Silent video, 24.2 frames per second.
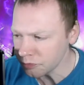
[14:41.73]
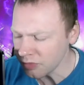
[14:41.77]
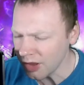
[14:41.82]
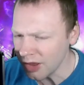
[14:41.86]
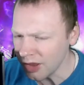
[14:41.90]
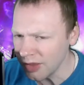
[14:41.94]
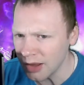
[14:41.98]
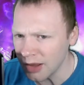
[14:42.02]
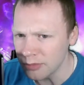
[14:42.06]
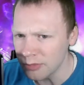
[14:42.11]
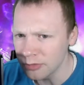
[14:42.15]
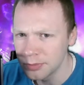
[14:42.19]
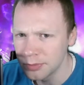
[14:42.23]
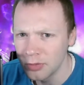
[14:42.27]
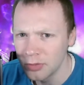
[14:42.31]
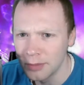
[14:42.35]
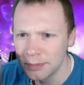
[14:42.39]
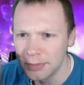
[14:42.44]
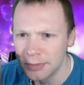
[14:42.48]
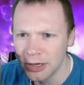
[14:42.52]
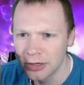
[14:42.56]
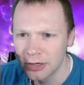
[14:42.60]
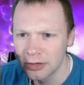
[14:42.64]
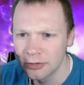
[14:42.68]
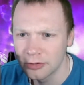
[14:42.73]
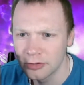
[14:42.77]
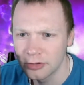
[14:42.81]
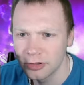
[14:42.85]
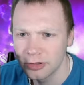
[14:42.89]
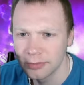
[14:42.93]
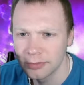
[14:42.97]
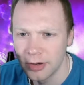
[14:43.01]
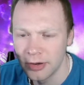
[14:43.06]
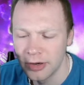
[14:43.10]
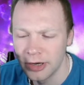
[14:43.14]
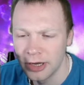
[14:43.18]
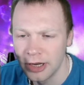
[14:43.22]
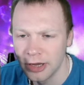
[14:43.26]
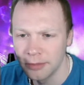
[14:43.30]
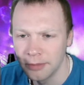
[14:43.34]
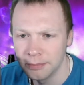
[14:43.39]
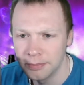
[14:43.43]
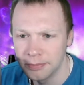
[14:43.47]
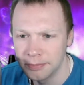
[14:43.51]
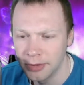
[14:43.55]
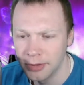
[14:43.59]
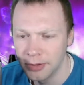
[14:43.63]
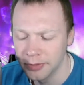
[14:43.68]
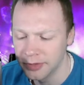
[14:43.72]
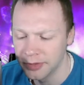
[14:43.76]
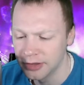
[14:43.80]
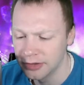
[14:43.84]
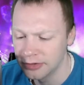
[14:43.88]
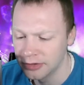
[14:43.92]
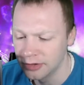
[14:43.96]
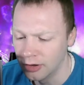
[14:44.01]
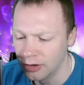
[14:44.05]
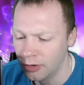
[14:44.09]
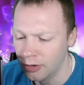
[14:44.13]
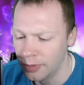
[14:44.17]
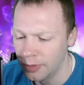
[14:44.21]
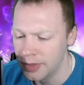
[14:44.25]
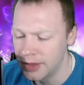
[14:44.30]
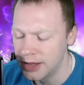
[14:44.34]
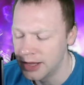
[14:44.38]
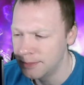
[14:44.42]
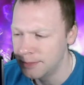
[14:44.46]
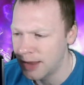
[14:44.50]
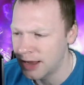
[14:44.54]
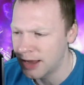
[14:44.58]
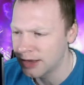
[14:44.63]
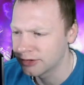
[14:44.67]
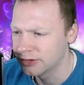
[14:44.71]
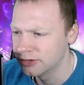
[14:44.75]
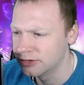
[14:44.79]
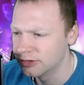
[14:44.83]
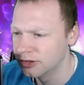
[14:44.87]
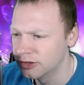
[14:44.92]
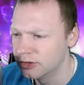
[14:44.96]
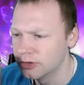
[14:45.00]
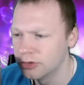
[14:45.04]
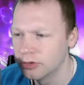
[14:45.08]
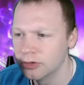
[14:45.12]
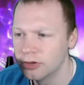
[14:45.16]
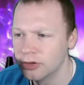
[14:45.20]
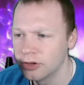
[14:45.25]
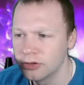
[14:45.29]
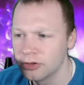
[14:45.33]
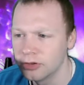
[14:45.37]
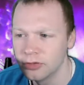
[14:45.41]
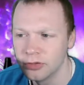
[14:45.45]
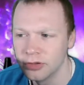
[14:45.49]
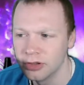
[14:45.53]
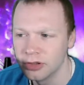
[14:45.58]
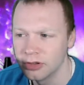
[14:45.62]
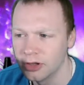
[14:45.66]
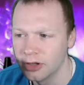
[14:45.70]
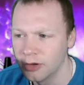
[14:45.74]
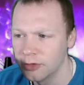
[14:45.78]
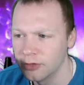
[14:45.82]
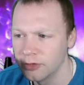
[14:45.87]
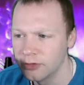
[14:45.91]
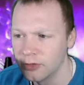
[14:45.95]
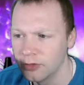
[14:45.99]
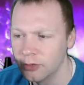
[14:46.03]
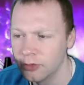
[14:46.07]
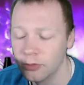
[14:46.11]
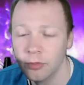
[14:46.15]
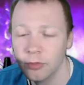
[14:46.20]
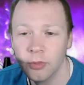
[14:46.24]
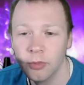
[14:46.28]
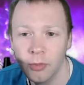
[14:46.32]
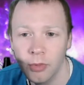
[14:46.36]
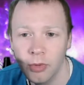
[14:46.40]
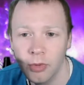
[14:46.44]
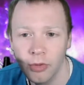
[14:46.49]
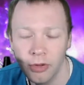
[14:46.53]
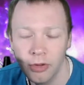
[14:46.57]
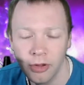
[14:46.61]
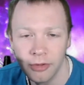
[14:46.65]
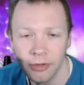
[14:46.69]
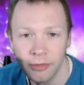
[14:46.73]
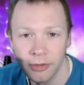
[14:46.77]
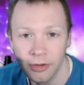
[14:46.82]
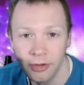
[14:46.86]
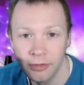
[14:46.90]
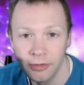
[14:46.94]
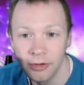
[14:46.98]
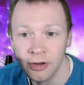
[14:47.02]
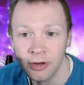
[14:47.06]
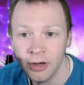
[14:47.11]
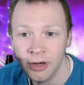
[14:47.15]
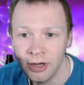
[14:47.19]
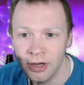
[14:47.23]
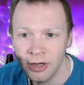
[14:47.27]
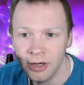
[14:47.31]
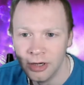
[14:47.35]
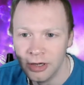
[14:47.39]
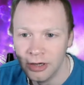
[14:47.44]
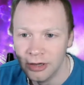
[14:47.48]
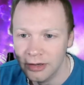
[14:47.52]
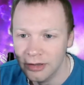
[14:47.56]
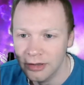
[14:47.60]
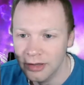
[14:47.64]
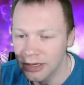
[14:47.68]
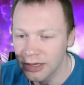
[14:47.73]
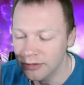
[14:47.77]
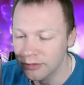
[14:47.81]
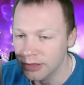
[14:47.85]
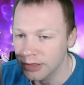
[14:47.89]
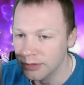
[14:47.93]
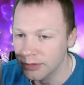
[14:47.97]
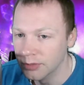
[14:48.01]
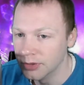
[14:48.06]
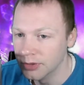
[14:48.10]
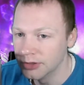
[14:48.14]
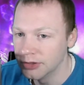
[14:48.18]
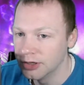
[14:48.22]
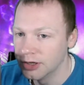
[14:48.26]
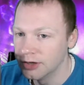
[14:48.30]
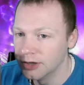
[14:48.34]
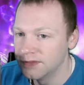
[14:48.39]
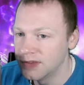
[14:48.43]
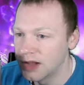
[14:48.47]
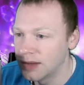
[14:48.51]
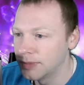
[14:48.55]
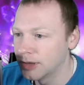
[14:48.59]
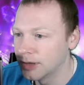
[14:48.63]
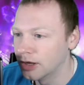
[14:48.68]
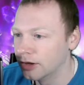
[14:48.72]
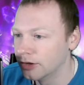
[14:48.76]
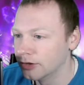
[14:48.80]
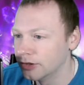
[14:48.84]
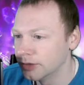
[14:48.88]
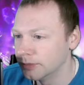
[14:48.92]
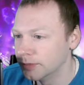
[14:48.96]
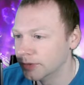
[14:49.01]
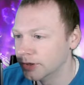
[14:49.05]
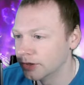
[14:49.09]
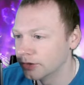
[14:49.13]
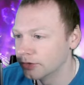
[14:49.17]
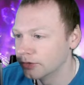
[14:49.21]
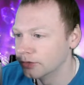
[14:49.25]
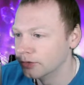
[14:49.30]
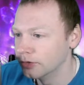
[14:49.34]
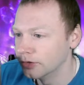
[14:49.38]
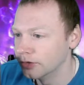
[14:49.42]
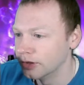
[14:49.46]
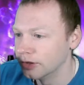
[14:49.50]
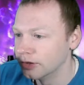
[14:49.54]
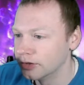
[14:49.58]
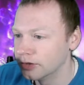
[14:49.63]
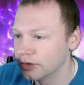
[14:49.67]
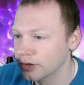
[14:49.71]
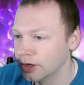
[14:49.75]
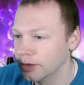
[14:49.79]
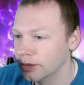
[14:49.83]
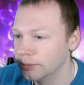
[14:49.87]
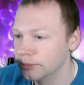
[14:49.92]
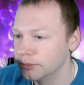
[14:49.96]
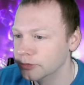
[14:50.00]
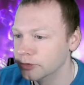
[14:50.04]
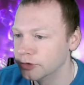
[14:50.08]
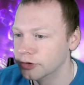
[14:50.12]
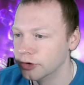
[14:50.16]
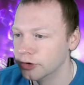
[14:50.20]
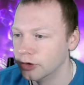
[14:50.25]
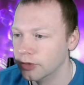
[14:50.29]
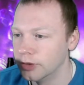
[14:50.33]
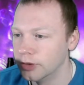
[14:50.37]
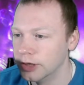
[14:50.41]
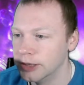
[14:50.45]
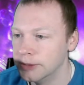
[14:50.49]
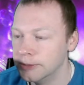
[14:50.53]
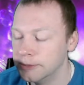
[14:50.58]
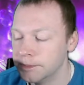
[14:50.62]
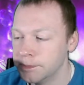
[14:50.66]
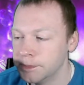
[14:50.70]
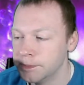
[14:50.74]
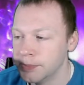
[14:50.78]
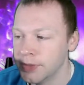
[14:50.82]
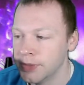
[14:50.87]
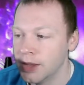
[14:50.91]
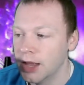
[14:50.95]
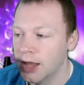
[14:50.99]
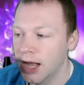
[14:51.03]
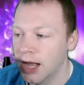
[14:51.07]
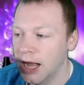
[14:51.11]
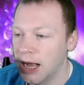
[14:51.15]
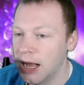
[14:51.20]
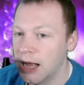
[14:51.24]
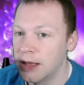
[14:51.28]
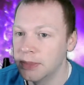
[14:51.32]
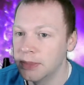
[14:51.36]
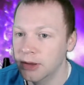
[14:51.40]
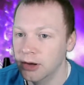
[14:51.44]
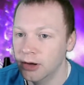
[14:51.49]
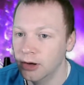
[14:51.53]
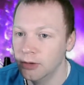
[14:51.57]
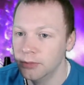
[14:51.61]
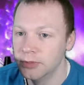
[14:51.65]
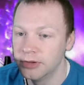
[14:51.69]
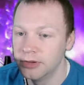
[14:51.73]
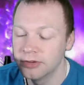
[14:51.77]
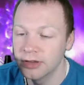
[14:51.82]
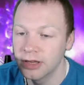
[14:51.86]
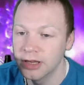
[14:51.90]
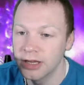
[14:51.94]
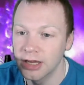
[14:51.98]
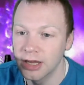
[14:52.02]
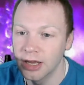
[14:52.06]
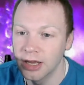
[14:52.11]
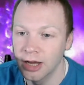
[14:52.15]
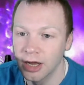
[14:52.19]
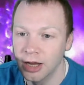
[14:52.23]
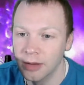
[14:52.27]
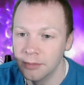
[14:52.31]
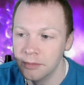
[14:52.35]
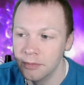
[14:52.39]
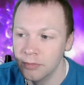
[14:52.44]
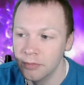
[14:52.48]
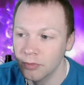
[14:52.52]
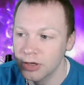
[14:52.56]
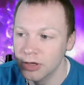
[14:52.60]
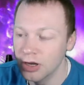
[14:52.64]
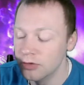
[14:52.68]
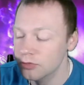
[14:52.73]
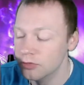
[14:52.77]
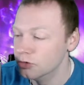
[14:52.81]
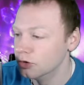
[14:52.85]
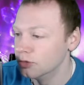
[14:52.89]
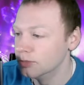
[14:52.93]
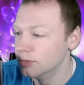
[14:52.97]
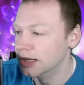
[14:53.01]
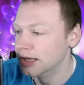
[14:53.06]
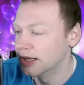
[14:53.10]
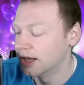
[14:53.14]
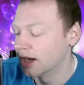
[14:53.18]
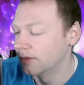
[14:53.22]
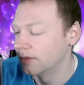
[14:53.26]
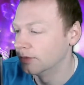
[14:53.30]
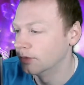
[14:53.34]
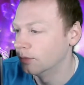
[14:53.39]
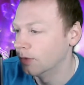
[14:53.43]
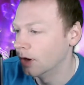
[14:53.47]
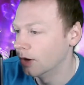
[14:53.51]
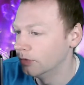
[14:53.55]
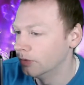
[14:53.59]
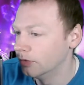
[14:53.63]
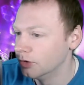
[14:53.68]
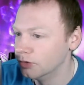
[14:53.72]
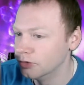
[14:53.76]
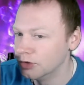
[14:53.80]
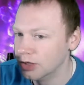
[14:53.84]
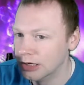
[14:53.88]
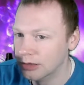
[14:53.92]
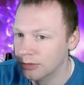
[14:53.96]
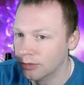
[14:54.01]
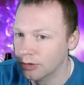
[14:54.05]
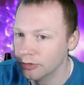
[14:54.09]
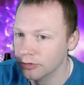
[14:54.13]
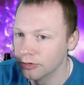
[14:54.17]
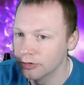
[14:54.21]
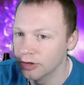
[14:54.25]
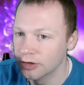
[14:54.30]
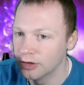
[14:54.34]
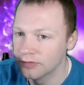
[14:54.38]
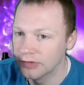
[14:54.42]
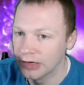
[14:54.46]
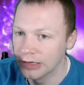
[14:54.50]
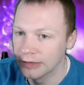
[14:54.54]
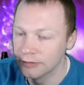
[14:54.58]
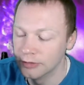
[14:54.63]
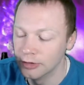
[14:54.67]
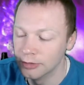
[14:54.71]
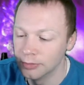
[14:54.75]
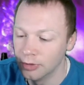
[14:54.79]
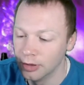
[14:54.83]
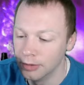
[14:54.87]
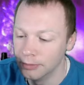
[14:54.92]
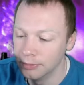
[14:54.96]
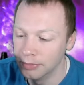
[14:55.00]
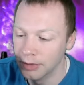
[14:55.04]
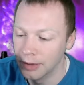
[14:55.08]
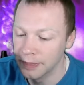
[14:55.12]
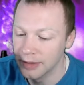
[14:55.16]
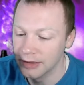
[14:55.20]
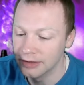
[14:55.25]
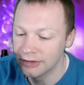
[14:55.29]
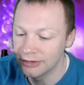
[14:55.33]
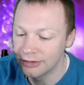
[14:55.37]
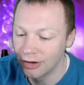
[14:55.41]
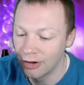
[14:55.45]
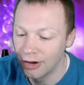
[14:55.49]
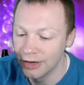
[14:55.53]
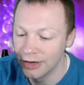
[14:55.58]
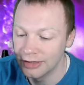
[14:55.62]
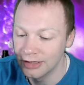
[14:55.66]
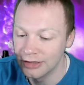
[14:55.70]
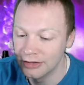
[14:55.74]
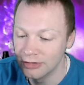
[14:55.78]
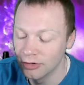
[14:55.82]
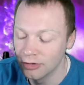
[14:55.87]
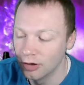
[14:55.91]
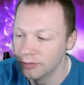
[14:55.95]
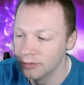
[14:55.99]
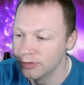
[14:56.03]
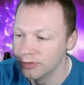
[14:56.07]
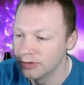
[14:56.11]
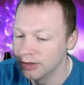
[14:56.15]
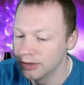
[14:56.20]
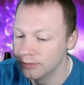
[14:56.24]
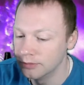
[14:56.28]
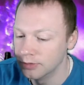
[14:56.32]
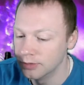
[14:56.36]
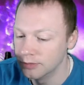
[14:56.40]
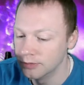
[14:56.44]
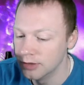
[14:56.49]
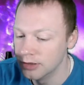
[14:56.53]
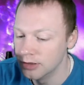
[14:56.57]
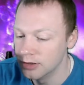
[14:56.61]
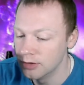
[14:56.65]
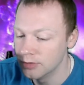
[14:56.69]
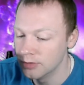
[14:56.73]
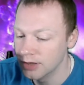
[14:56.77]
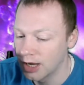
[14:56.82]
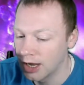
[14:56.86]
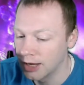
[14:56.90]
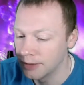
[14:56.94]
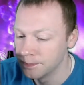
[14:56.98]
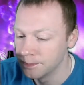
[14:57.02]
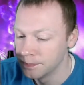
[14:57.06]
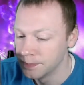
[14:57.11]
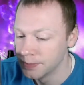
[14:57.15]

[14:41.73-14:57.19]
That was brought up by Chris Murray. Put this on the Maxis Discord, and I saw this, and I was thought, what? I literally was flabbergasted when I saw this story. And obviously, we don't normally cover world news here on Snowflake Viewpoint, but this ties into obviously with the UK,